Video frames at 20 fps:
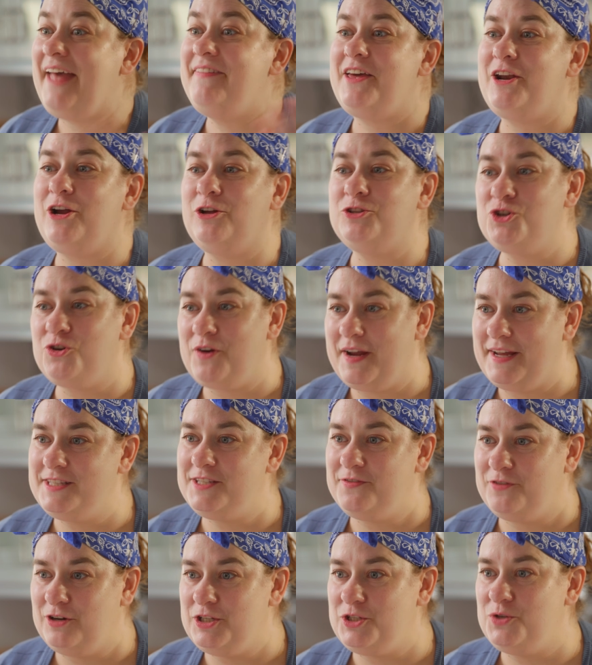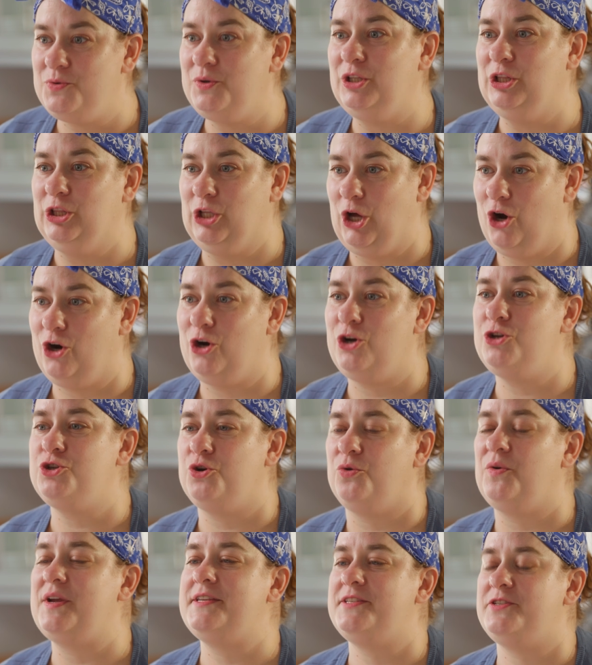And then I'll transfer it to a large
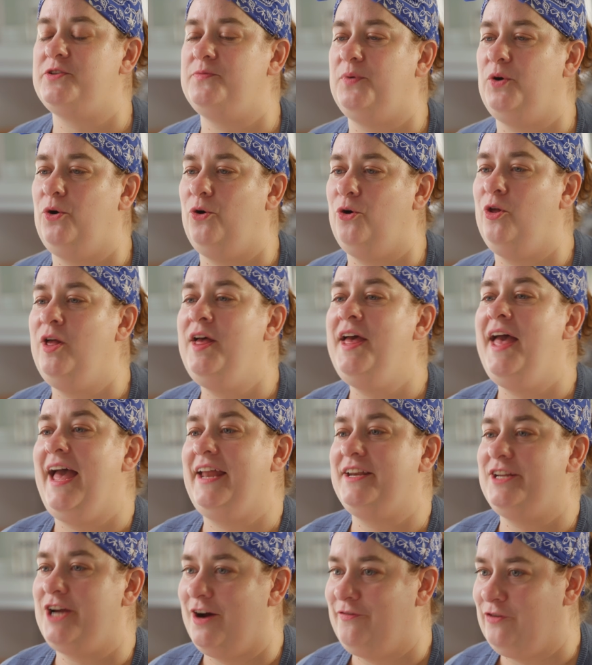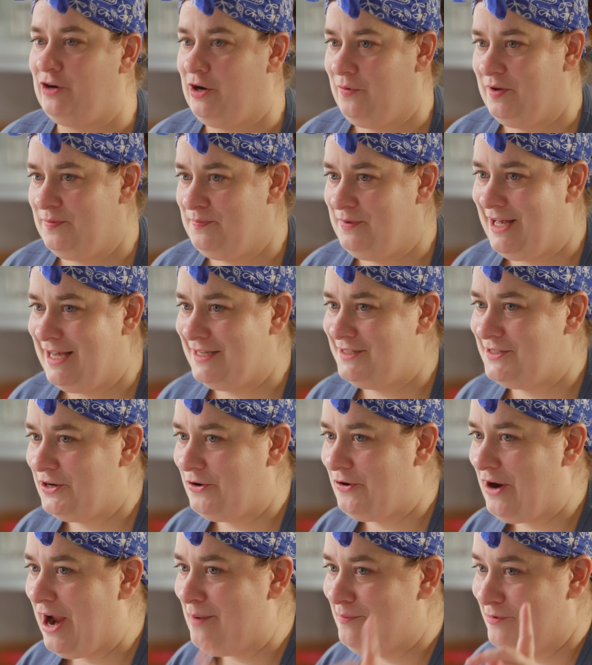greased bowl and cover it with
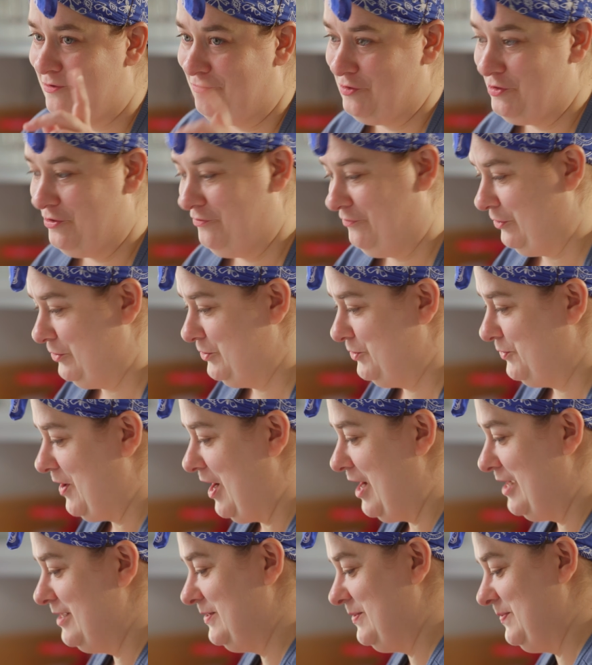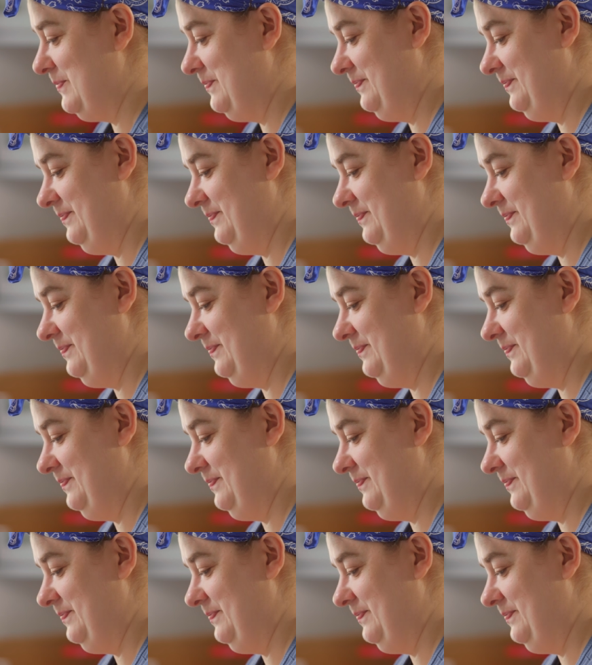plastic wrap for the first rise.